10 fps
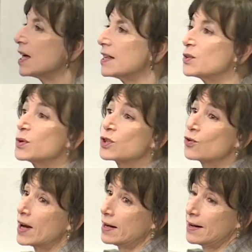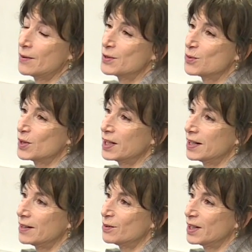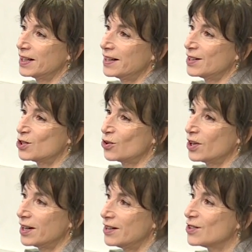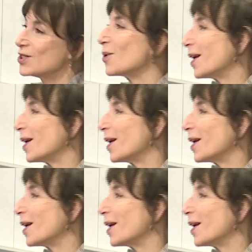This was great. I was really, really enjoyed. You're so